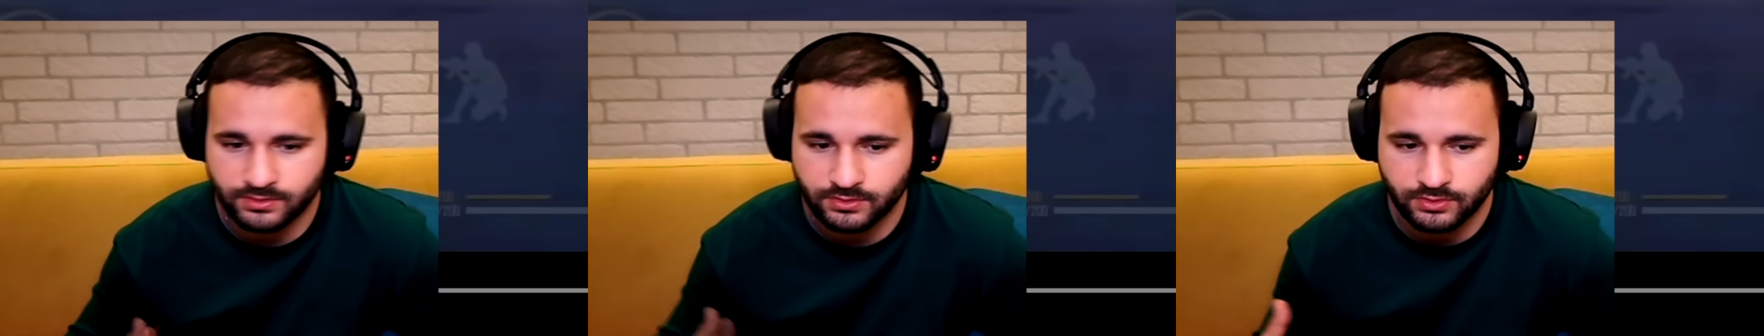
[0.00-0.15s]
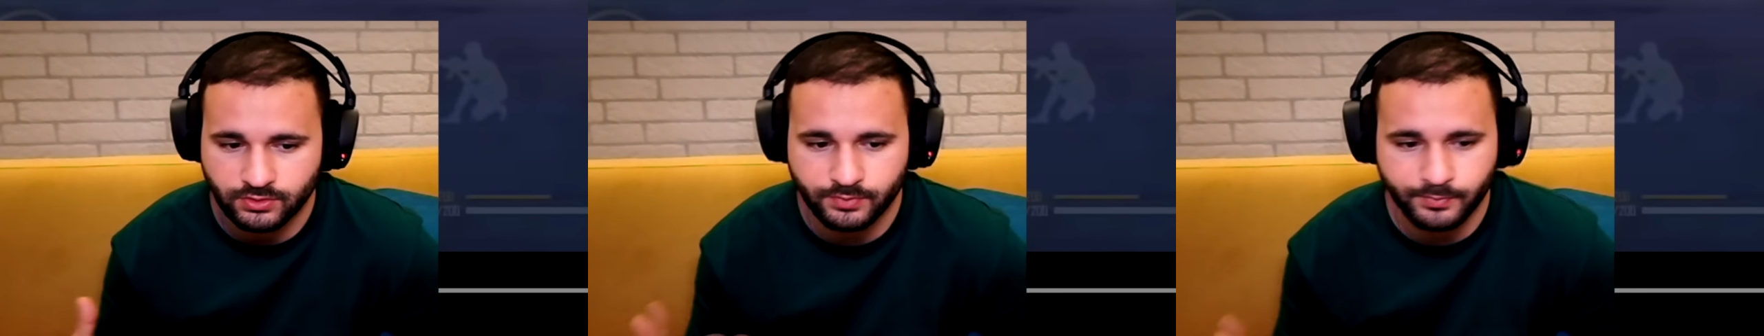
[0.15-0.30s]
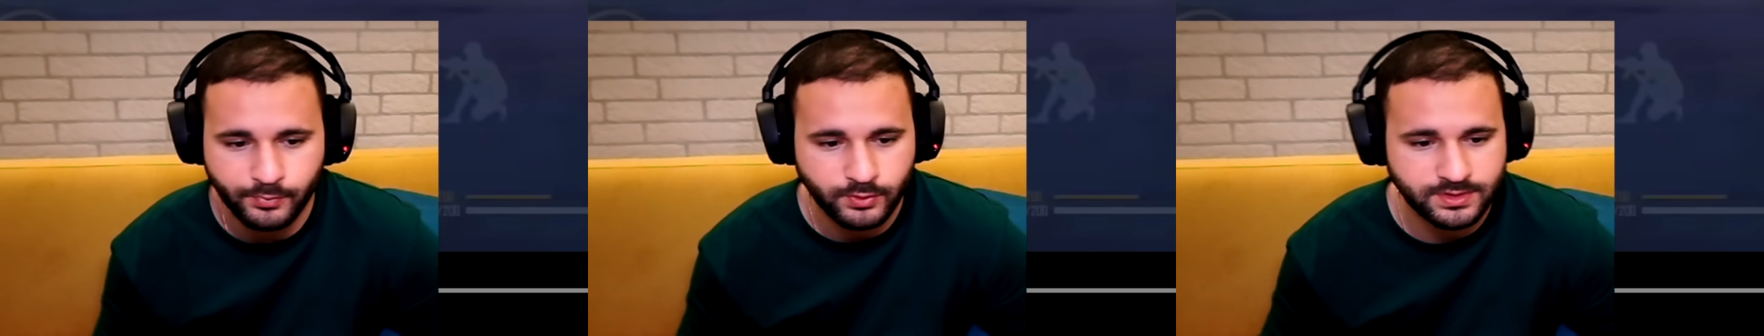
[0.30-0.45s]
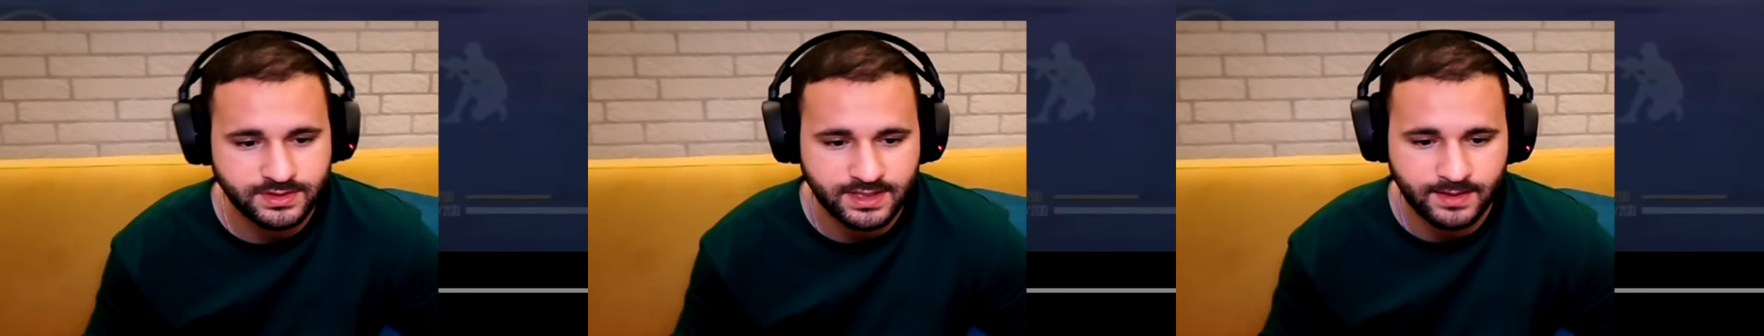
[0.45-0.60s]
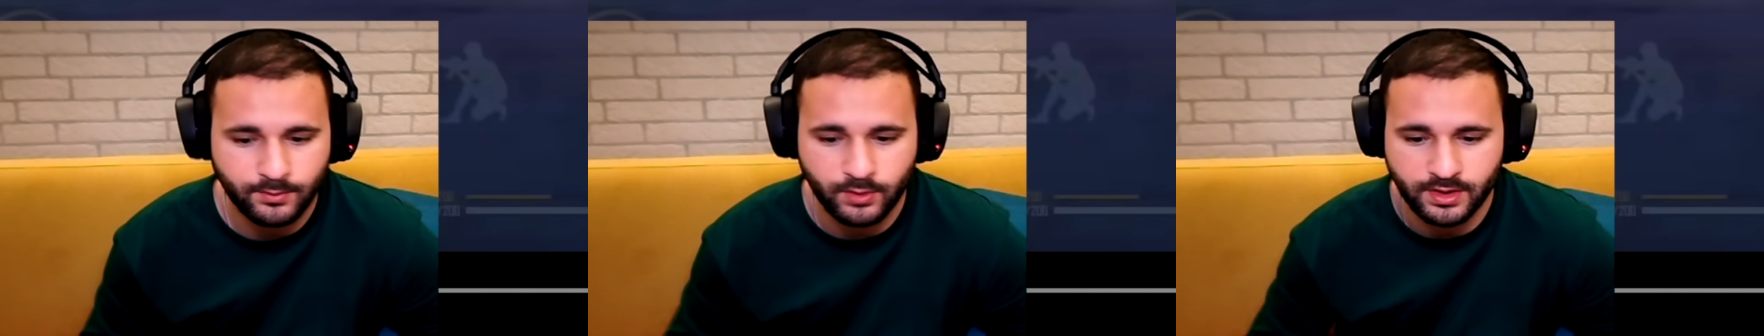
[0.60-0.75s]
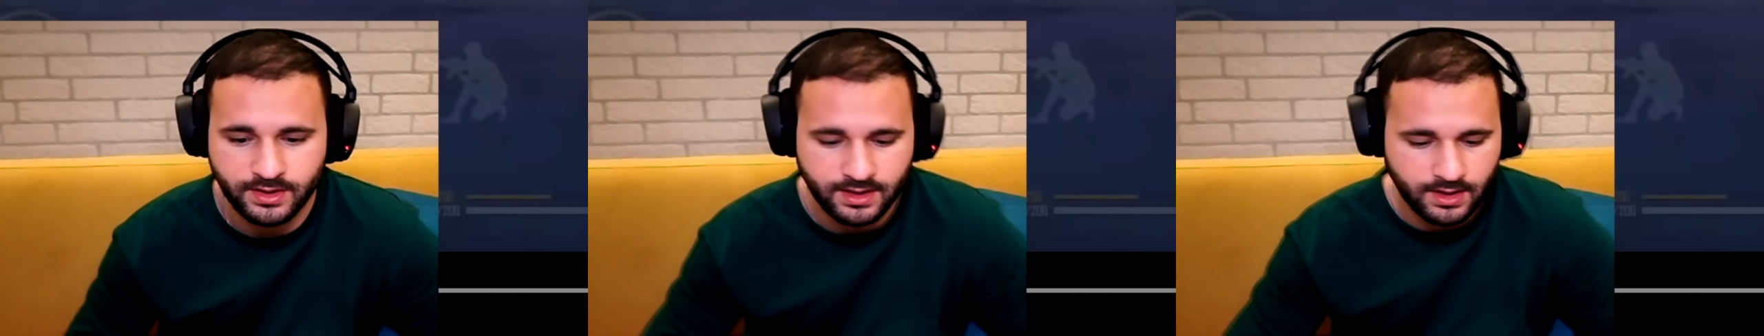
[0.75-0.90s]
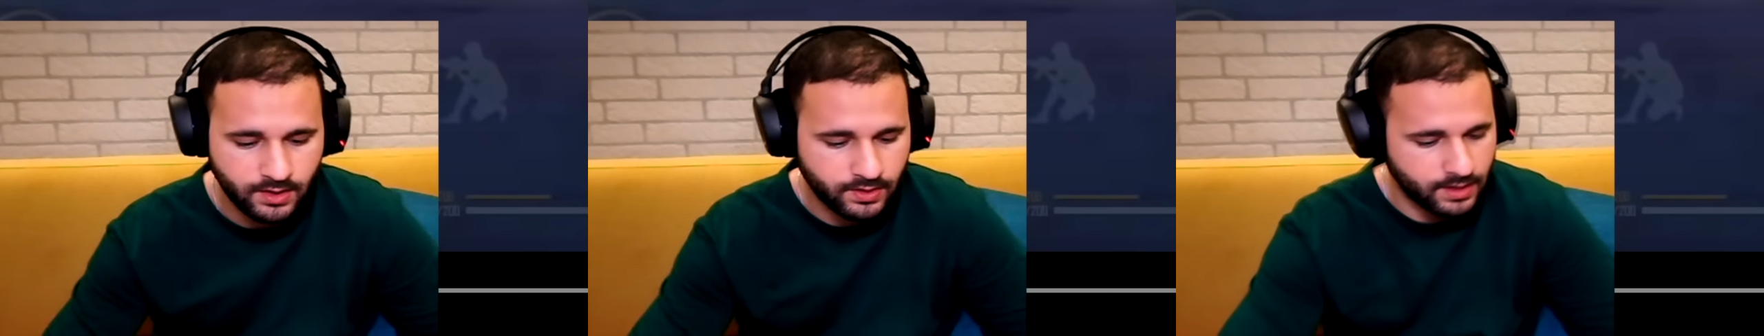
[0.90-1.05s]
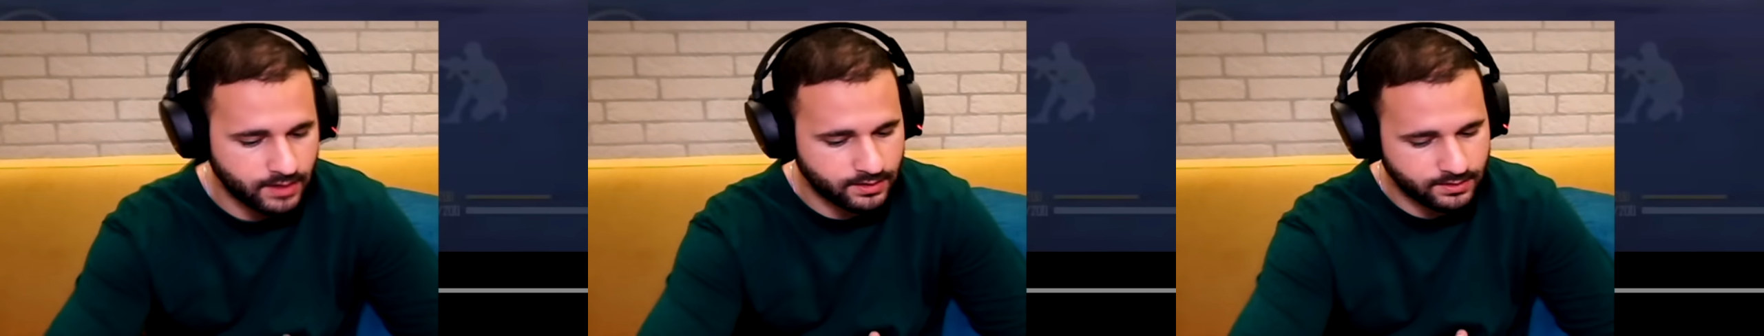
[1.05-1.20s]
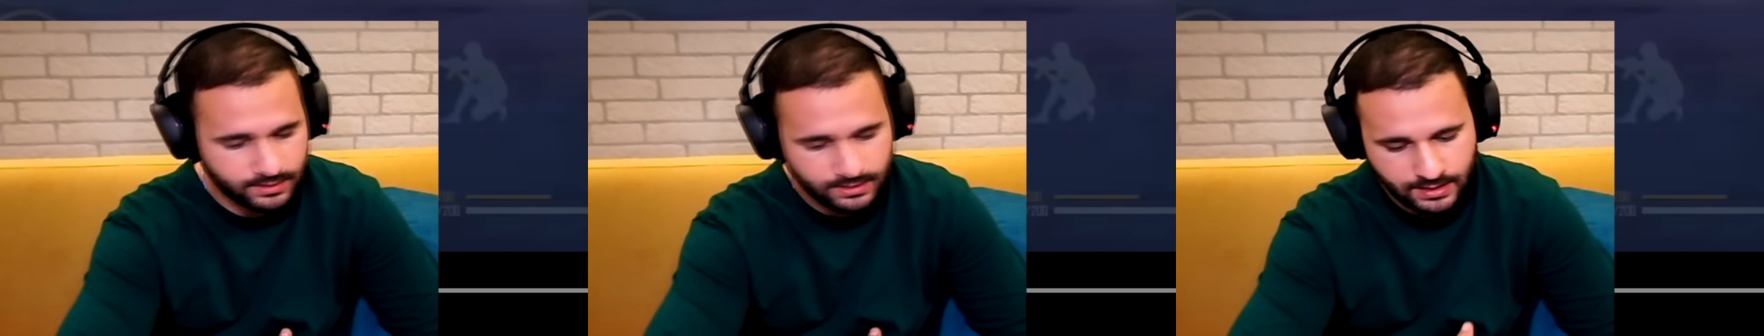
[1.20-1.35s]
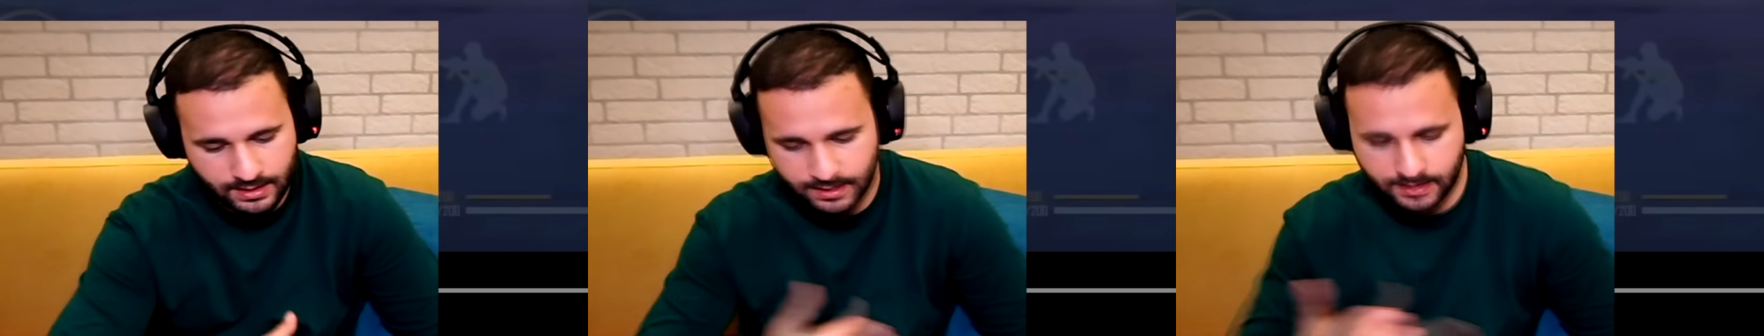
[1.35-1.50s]
you put someone down and
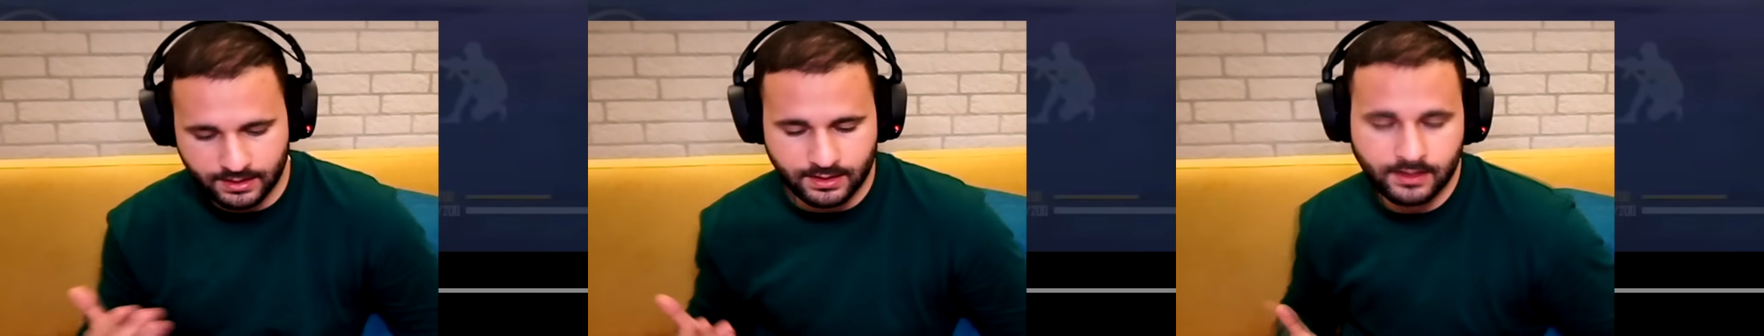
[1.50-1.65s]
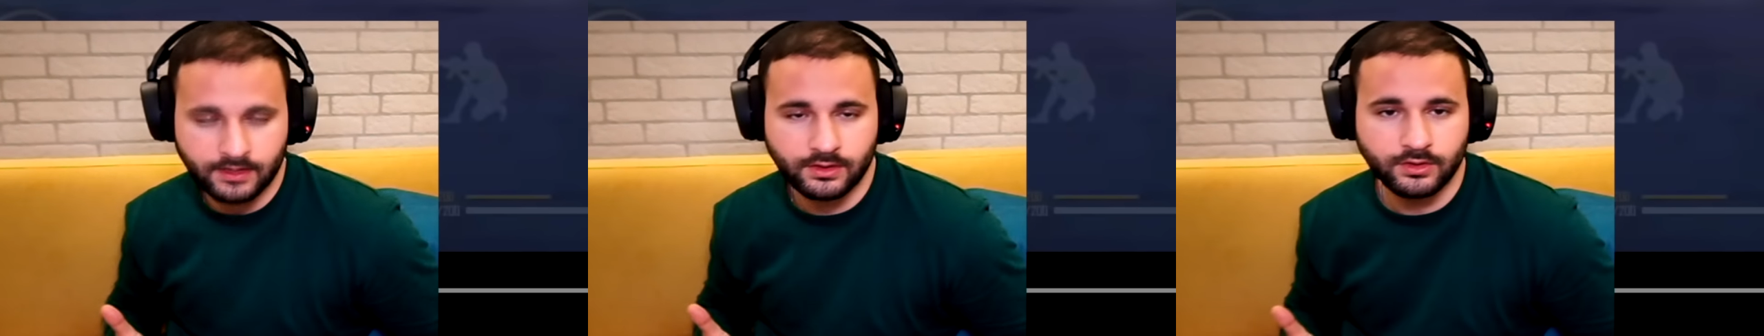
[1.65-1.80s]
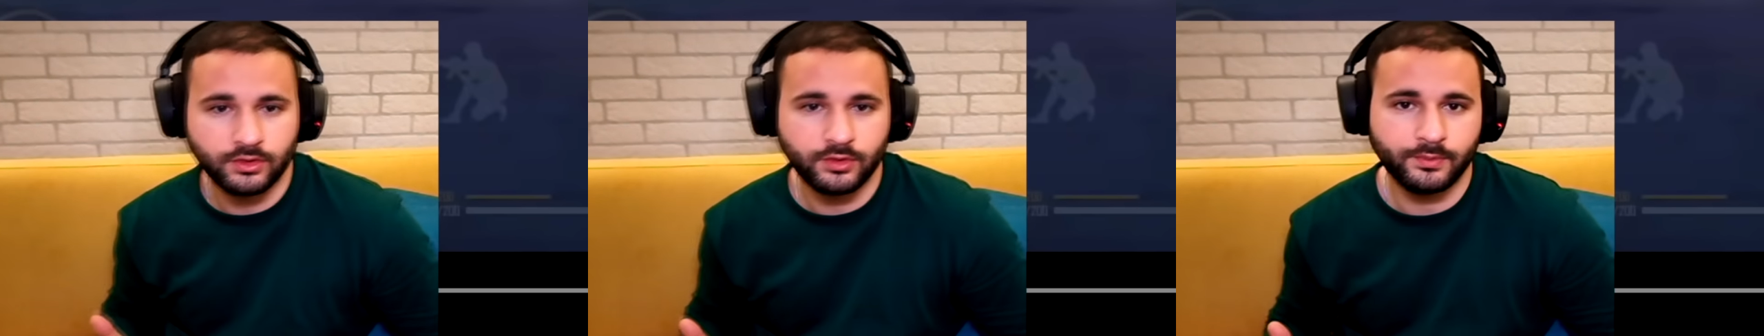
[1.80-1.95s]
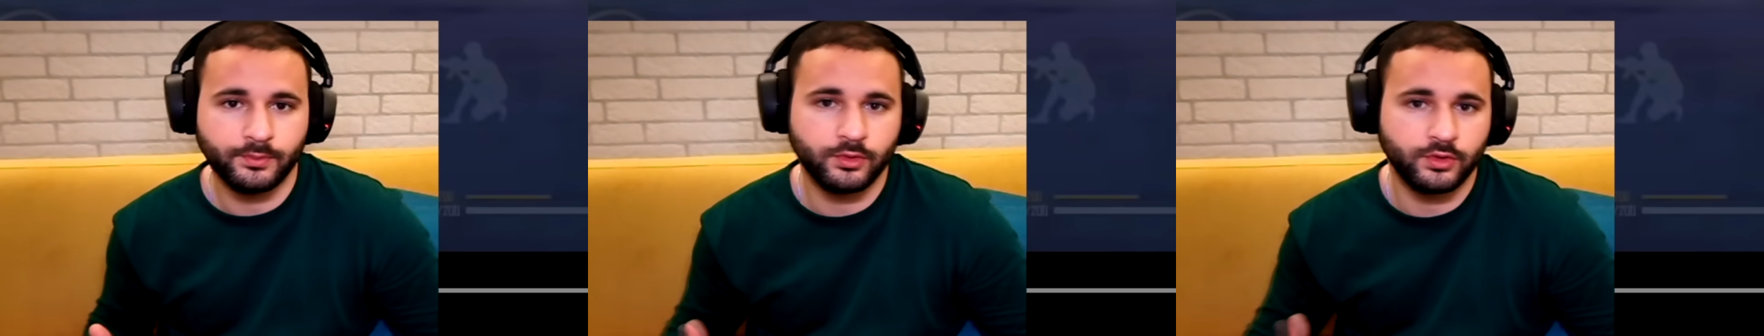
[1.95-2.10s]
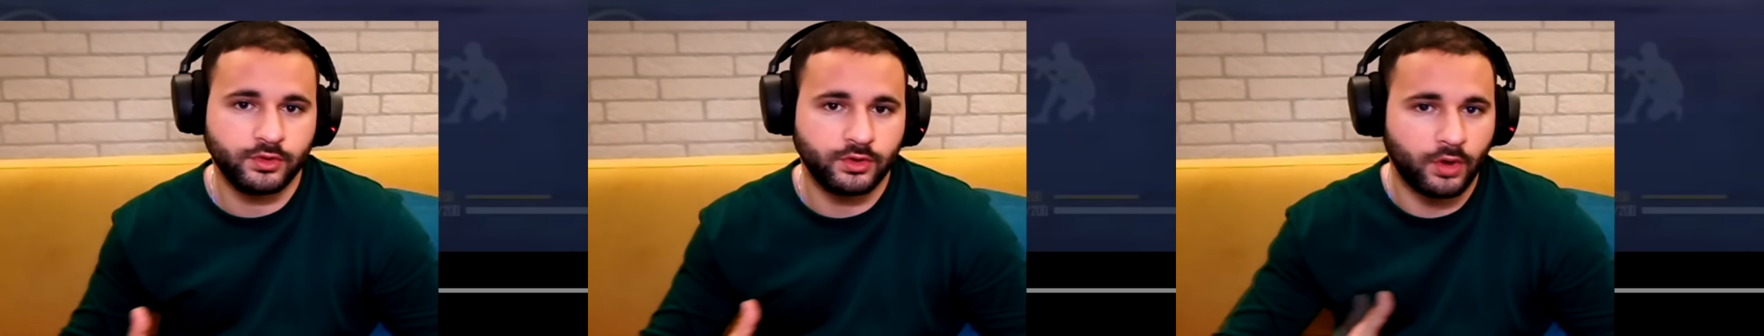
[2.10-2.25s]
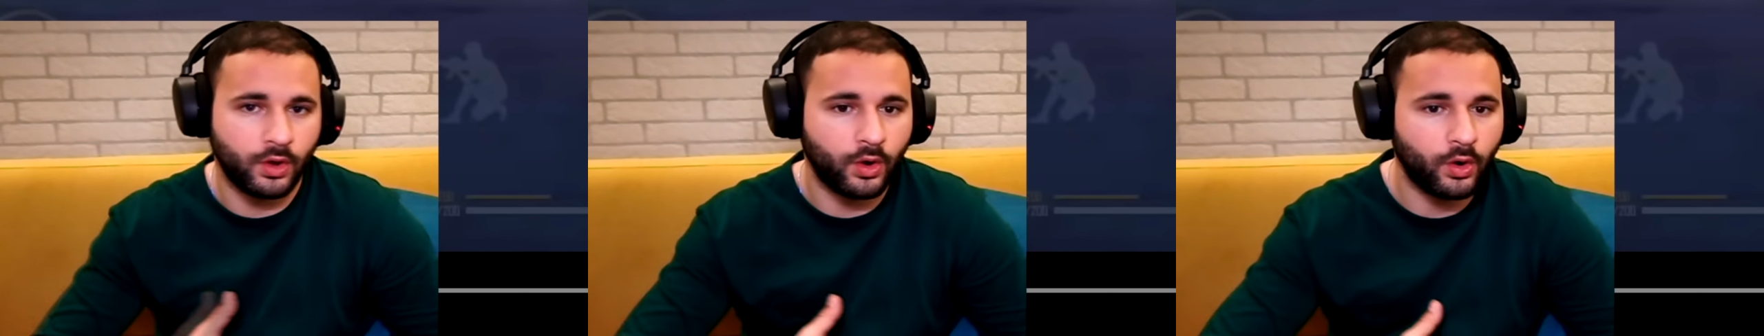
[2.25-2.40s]
tuck, you put a